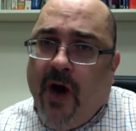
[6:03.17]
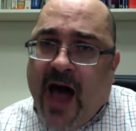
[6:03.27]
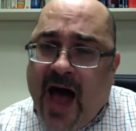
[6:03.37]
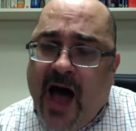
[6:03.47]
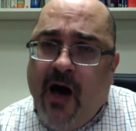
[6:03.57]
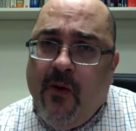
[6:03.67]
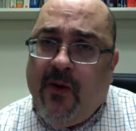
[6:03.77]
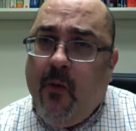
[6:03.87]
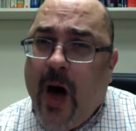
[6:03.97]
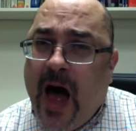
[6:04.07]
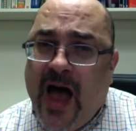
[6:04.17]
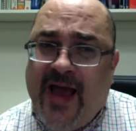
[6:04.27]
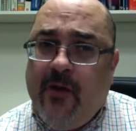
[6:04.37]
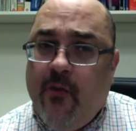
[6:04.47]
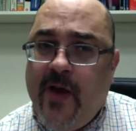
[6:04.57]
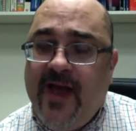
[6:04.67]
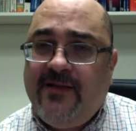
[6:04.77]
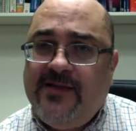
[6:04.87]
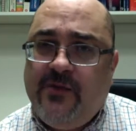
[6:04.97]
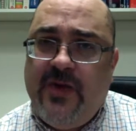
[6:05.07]
How and why and
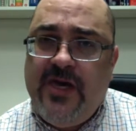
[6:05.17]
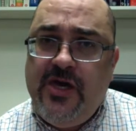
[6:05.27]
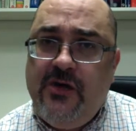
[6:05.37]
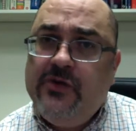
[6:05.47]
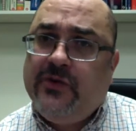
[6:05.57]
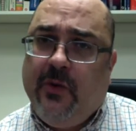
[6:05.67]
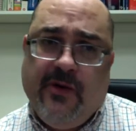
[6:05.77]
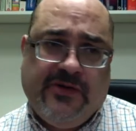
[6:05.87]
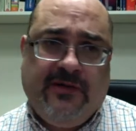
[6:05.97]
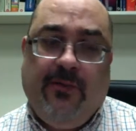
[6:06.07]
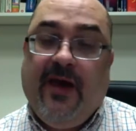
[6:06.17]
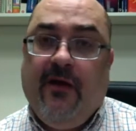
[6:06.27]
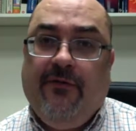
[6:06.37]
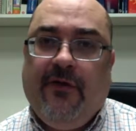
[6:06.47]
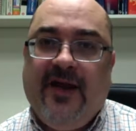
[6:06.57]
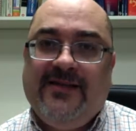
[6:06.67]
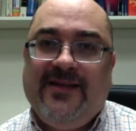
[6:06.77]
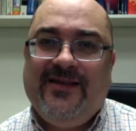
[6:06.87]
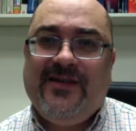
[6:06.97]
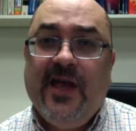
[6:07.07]
when do we use quotes and
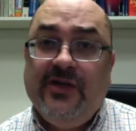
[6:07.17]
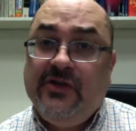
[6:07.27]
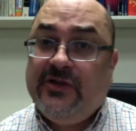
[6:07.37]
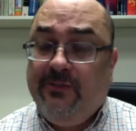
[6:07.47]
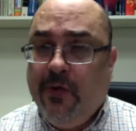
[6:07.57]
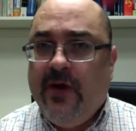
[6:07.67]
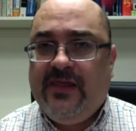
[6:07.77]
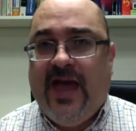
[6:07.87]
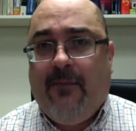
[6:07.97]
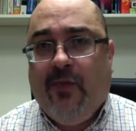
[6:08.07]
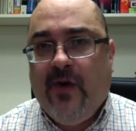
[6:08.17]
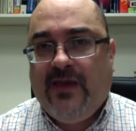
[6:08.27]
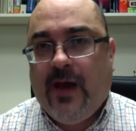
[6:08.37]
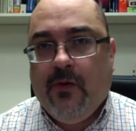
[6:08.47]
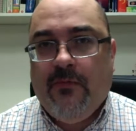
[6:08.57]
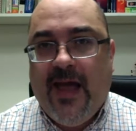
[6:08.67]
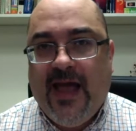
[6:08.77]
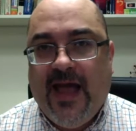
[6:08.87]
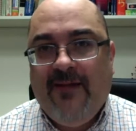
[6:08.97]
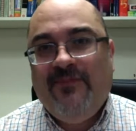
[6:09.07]
paraphrases to support that point that we're
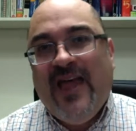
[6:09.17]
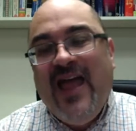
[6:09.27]
making?